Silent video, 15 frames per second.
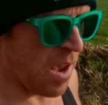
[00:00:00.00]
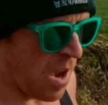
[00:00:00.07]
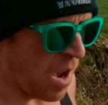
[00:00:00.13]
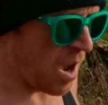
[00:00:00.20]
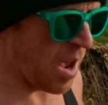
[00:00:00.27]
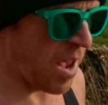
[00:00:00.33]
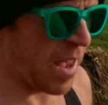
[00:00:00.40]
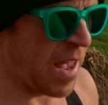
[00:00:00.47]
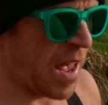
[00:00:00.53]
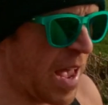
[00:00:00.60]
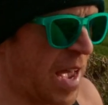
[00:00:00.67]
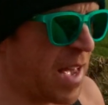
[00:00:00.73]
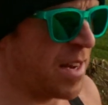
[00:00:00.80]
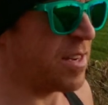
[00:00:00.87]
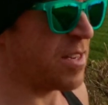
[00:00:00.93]
I
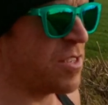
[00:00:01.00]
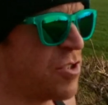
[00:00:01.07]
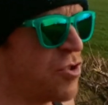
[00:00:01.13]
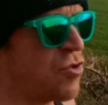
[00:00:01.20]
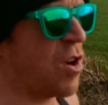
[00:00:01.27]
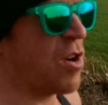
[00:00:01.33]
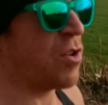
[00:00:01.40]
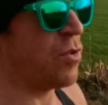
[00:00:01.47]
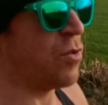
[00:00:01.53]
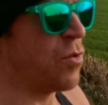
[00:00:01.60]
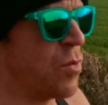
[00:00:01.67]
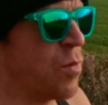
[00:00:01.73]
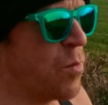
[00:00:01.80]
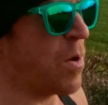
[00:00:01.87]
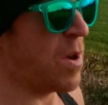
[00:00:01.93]
had
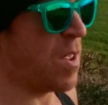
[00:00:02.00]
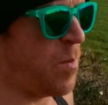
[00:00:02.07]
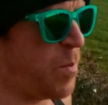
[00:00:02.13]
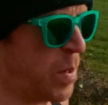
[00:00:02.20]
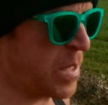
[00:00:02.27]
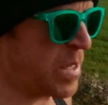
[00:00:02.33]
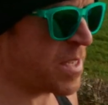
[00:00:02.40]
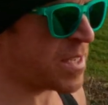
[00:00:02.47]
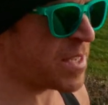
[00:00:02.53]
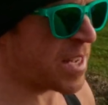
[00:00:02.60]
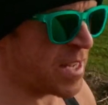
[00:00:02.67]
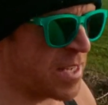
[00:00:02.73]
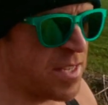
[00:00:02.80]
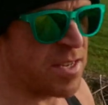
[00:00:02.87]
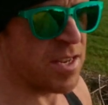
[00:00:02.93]
struggled with
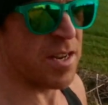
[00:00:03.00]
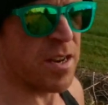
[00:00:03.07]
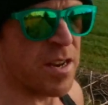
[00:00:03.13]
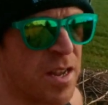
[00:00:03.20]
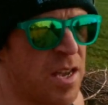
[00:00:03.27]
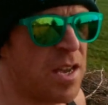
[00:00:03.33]
persistent